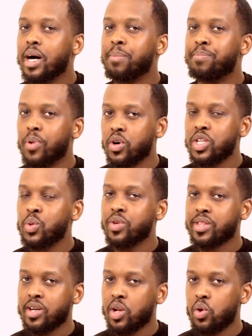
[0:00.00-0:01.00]
a body
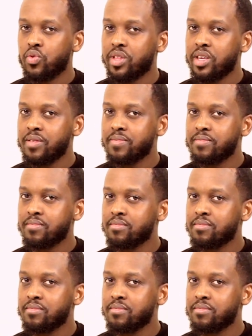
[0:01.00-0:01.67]
with clothing,